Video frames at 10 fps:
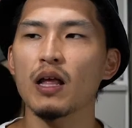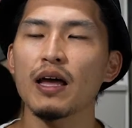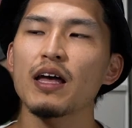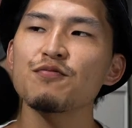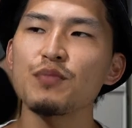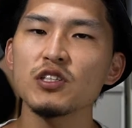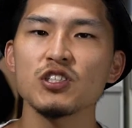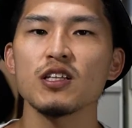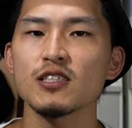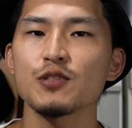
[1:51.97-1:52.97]
I have much
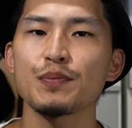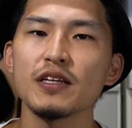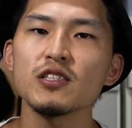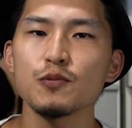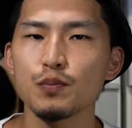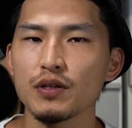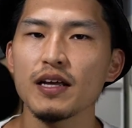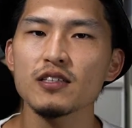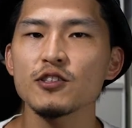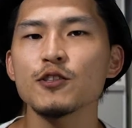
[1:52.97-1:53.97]
less space, but it
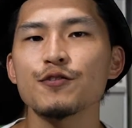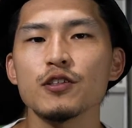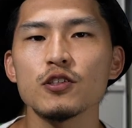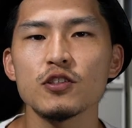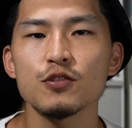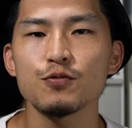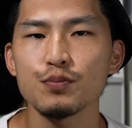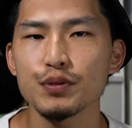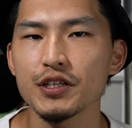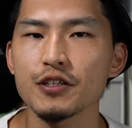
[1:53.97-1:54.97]
actually feels
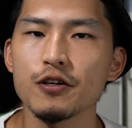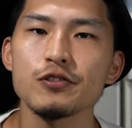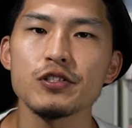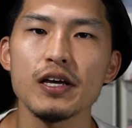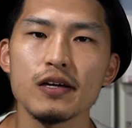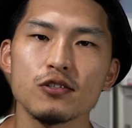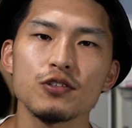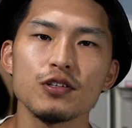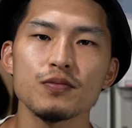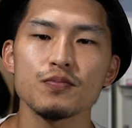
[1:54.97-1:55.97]
pretty cozy actually.